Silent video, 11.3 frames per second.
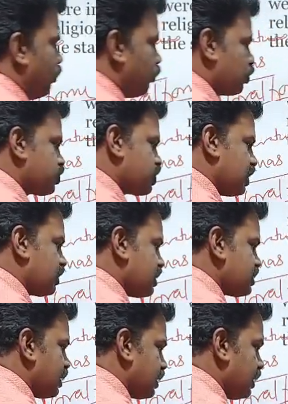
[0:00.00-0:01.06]

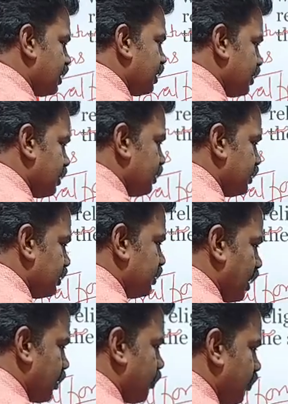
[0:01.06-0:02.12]
Purusharthas are the
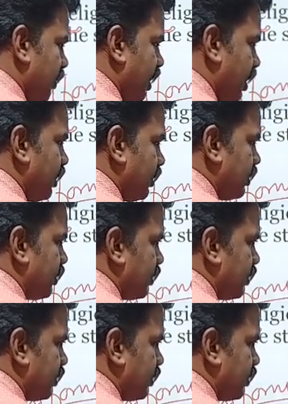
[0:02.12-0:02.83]
Dharma,